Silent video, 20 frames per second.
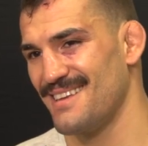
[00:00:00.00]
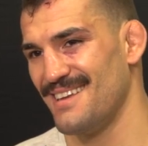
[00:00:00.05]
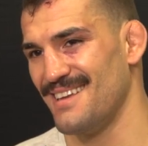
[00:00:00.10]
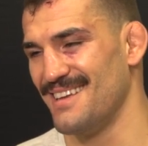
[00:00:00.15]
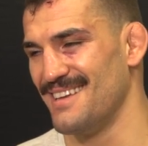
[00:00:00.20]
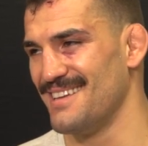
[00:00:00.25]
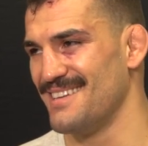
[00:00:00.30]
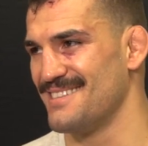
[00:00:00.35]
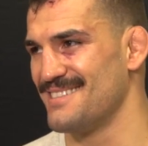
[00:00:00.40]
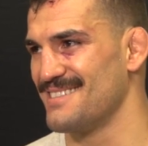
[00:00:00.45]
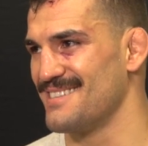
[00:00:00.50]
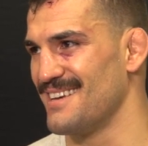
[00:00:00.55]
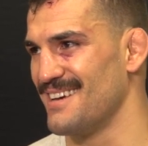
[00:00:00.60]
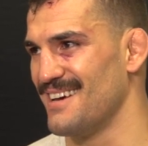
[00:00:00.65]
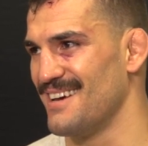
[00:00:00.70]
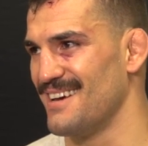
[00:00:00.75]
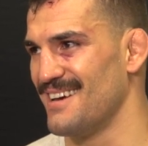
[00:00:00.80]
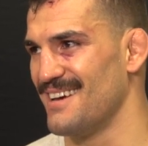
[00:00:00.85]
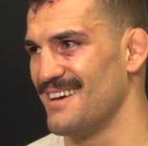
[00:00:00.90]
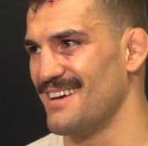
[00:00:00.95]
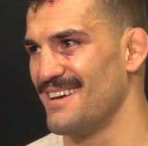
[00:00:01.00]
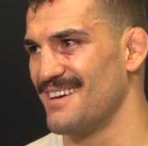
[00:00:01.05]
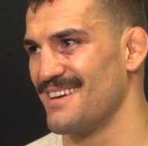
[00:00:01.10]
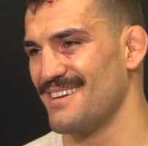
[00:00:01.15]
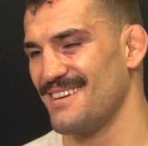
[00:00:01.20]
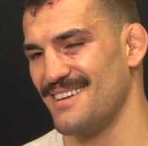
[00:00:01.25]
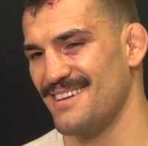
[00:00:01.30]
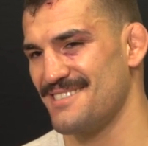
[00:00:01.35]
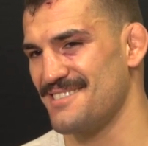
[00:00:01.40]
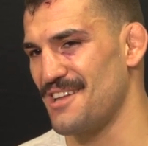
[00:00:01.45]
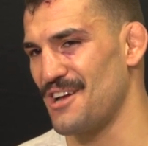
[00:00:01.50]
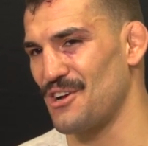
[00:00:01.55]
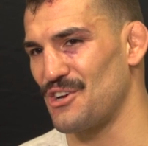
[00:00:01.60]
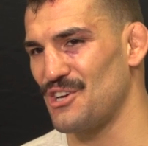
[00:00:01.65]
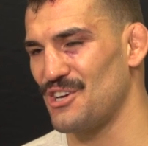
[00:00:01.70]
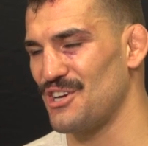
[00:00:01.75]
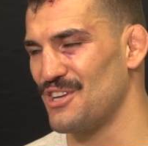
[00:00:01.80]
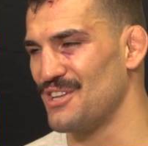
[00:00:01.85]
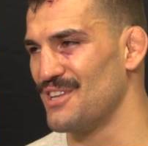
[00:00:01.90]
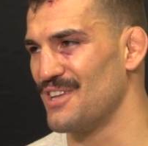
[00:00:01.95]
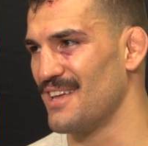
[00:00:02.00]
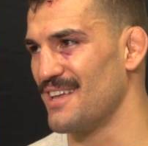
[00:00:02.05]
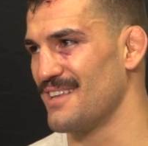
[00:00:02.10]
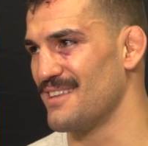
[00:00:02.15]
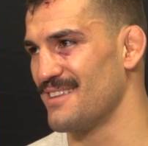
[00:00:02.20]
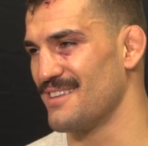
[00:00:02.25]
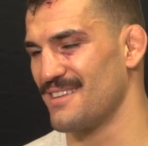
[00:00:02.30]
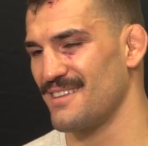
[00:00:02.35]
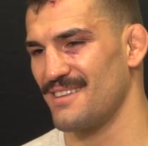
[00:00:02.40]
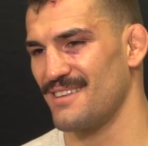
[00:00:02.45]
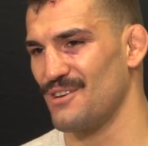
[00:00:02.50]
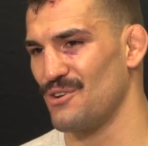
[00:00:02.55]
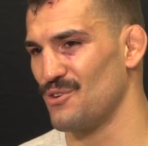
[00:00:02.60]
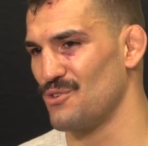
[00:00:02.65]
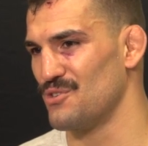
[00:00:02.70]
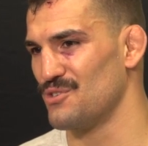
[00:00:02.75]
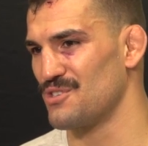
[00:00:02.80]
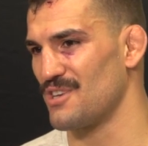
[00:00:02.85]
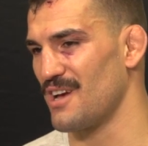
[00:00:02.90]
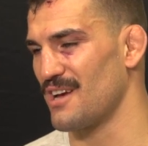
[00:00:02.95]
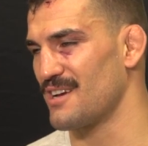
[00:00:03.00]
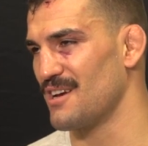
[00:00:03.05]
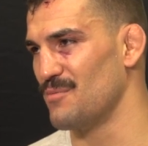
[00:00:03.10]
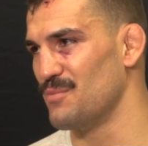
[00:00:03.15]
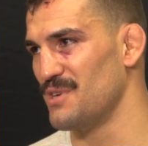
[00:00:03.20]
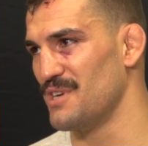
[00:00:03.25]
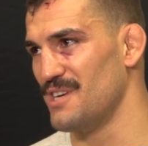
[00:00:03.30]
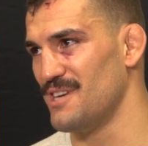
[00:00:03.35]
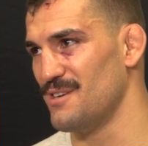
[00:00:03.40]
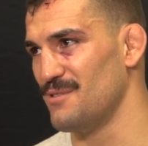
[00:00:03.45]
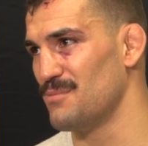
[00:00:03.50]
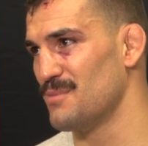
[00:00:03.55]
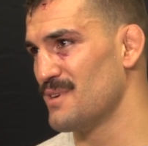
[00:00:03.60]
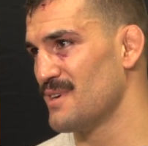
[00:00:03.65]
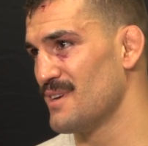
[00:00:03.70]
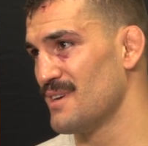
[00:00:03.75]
It's not good. And you know, you saw Khabib.